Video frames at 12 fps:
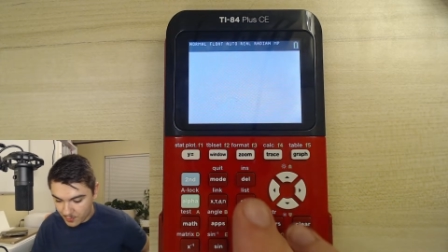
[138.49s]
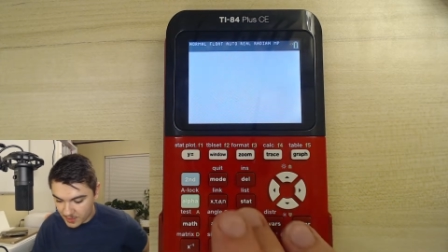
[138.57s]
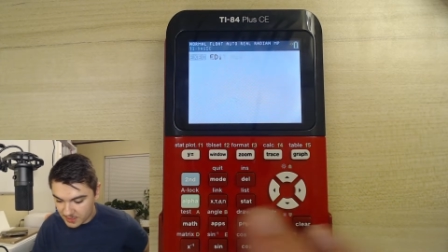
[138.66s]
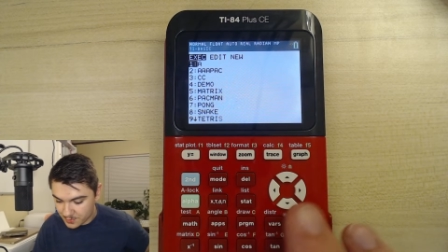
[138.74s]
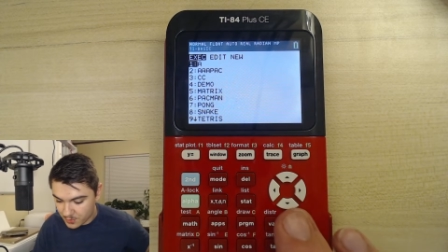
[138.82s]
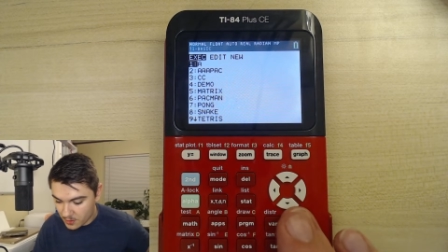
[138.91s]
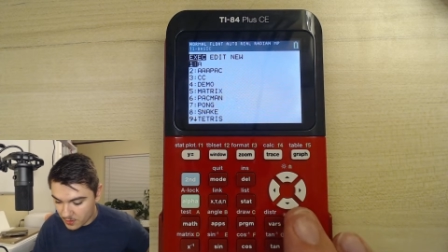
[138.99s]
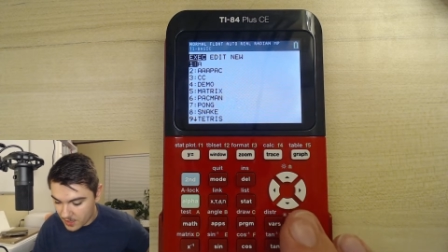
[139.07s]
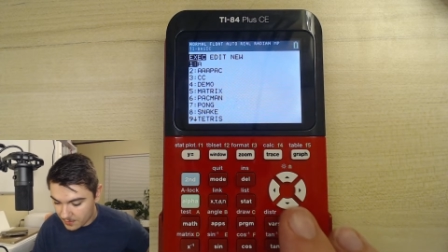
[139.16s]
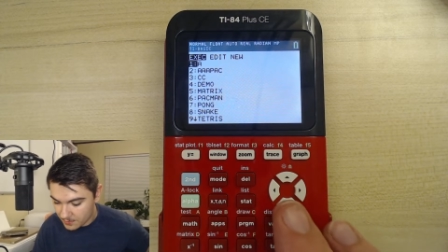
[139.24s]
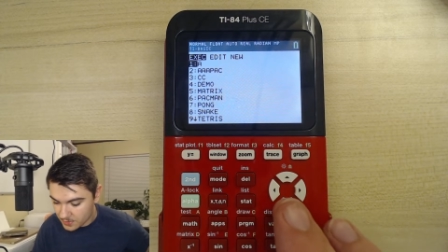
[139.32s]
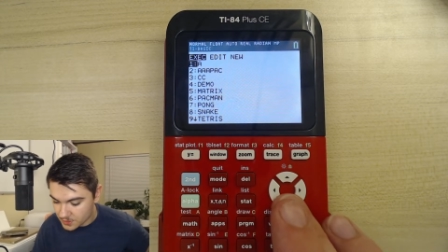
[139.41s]
Press
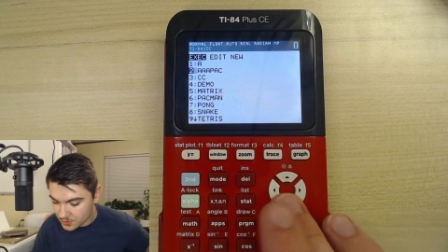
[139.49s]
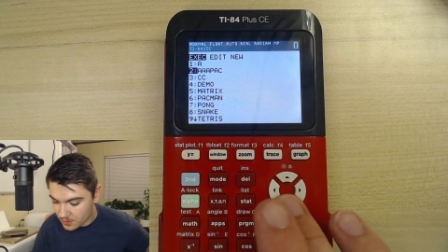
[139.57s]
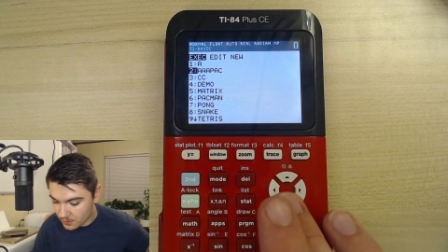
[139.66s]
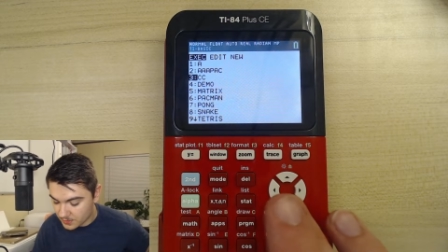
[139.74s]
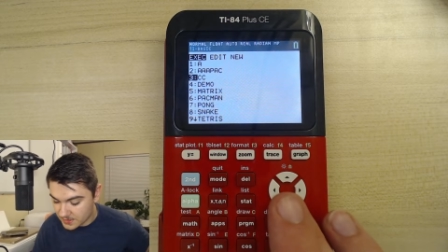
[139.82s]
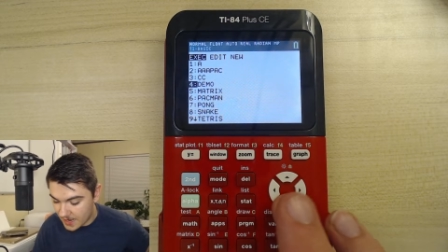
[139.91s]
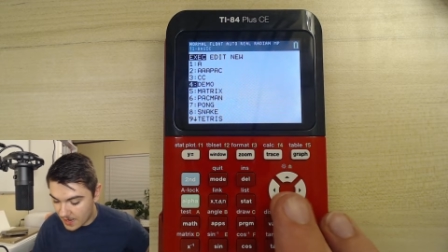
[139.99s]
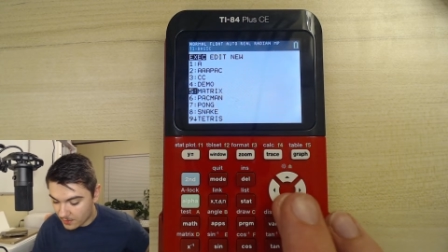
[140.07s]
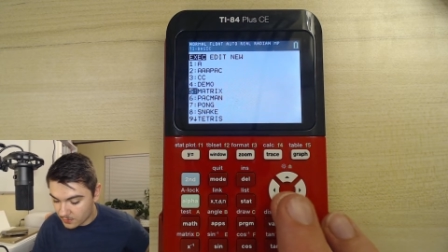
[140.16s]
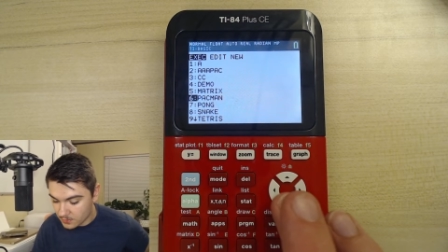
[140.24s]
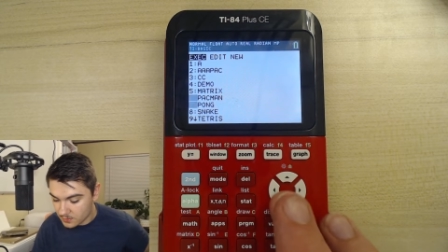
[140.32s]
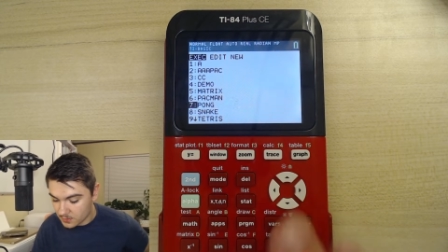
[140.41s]
program, scroll
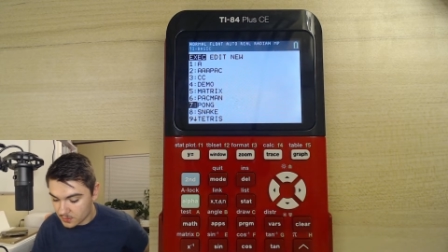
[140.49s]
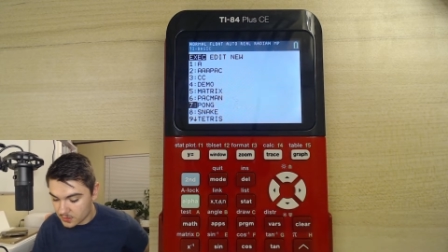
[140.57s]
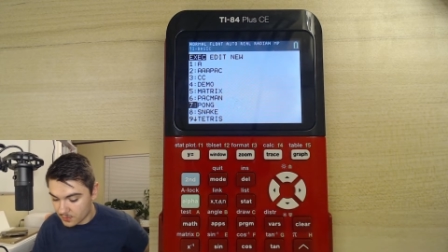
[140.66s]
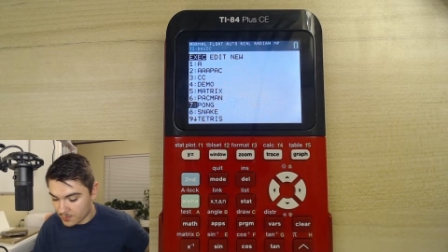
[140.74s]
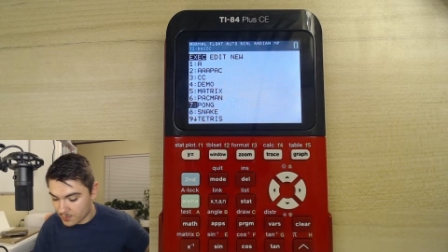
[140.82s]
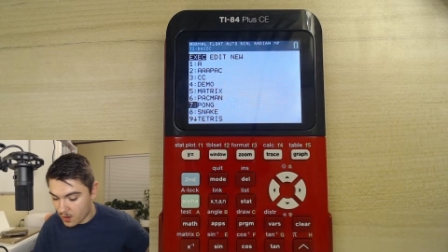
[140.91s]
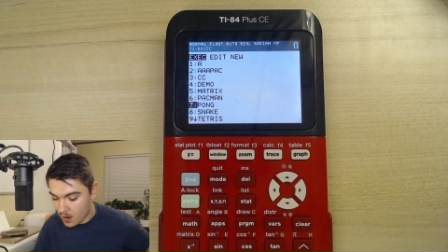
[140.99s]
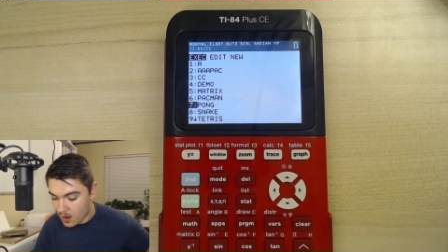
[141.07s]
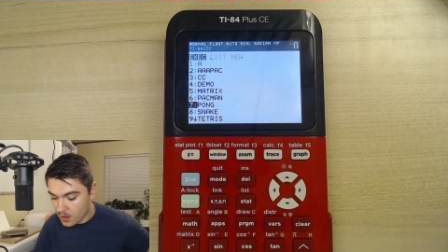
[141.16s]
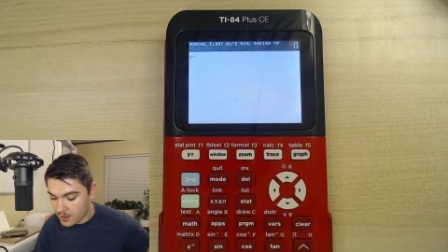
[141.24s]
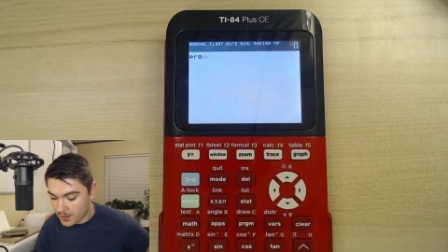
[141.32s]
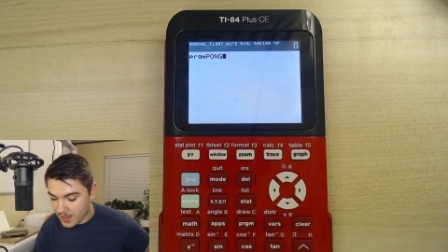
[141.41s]
down to
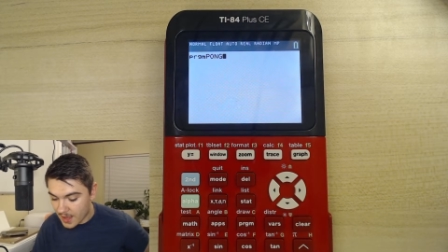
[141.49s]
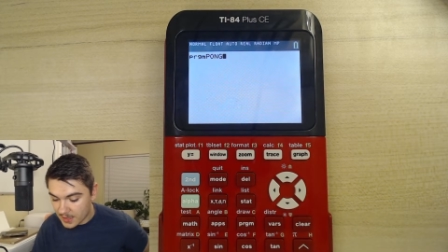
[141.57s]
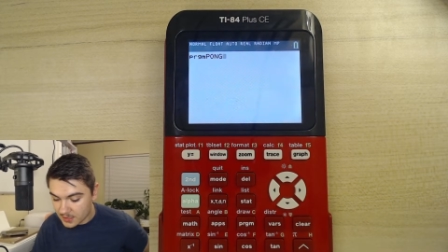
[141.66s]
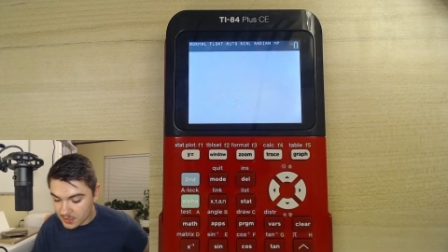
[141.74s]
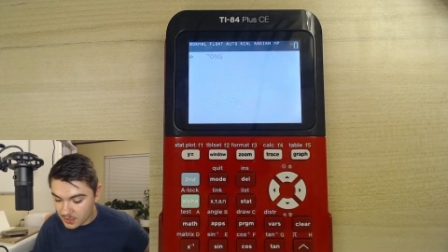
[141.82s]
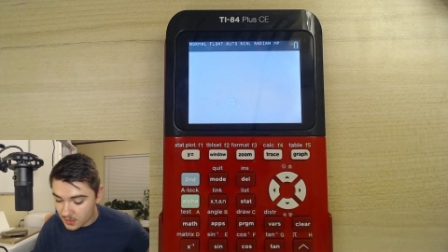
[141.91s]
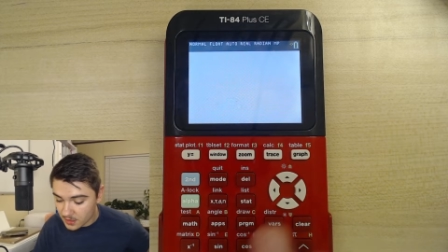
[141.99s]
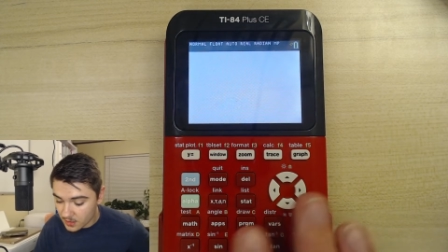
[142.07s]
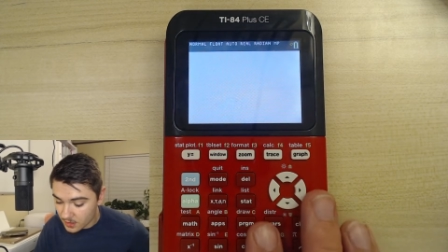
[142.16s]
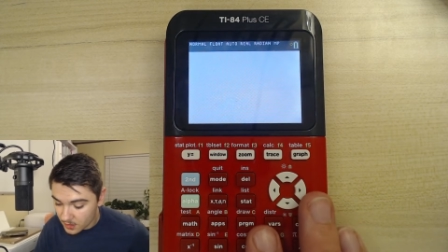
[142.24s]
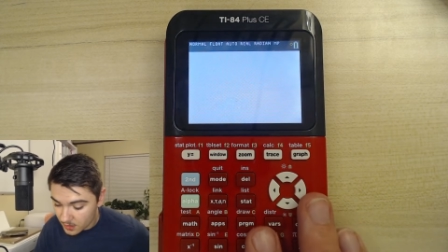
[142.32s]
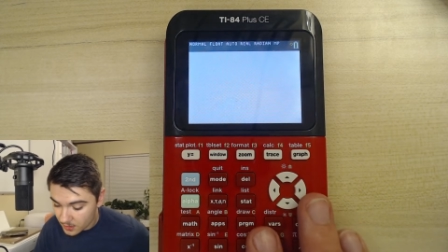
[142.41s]
Pong, enter,
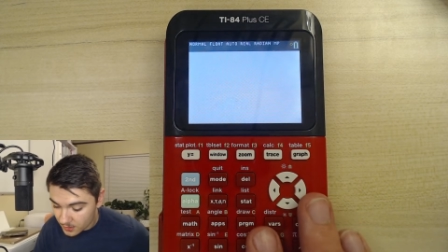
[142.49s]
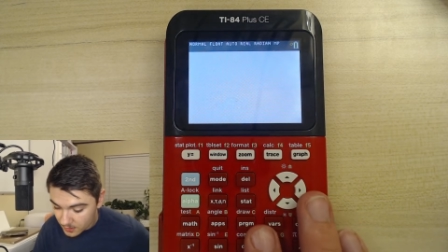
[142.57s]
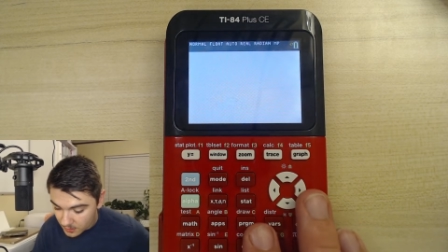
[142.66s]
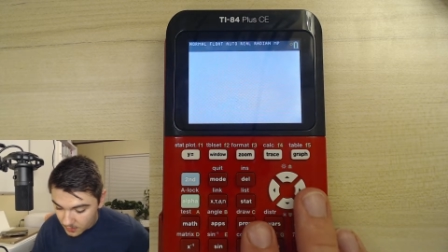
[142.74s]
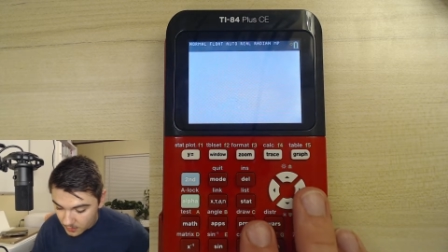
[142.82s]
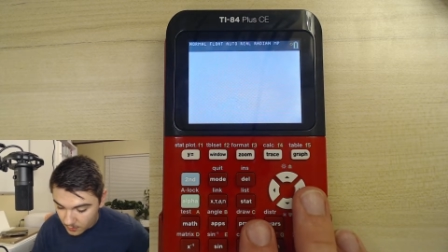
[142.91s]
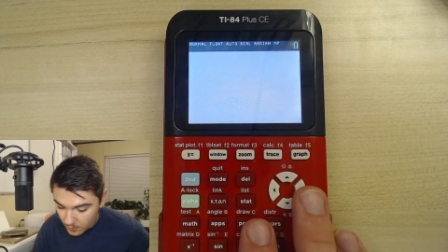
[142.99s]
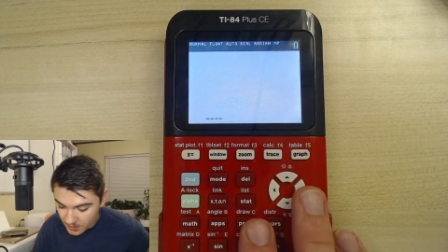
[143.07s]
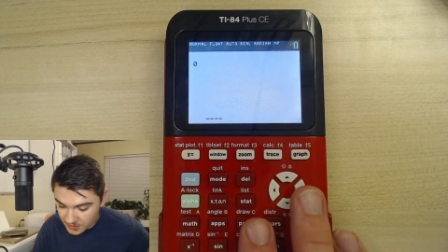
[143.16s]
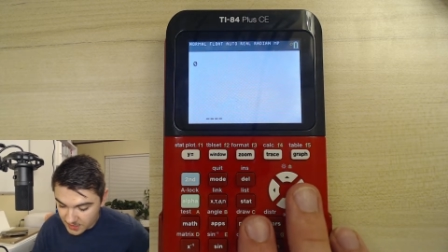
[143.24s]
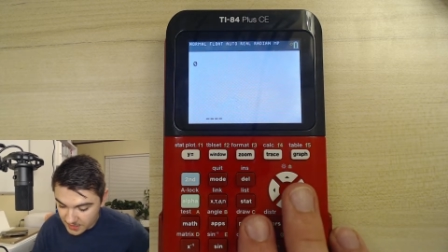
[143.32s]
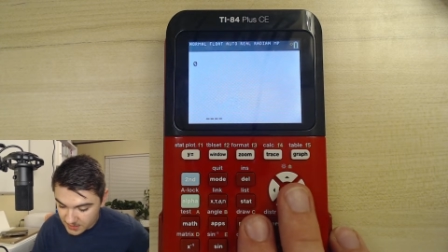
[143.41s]

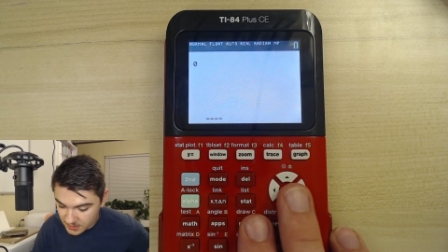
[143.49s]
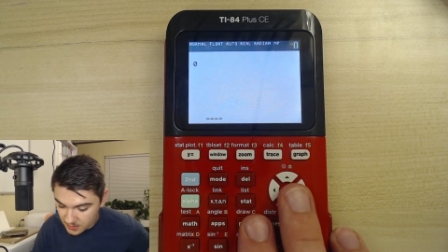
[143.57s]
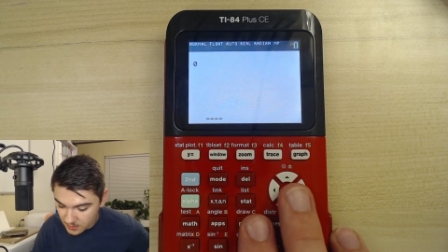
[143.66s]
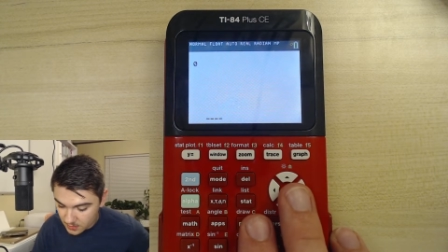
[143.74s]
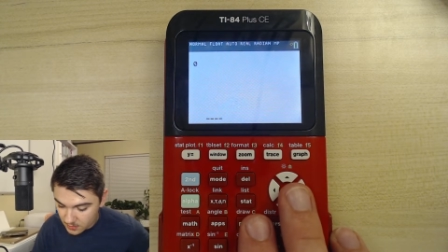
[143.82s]
Watch this.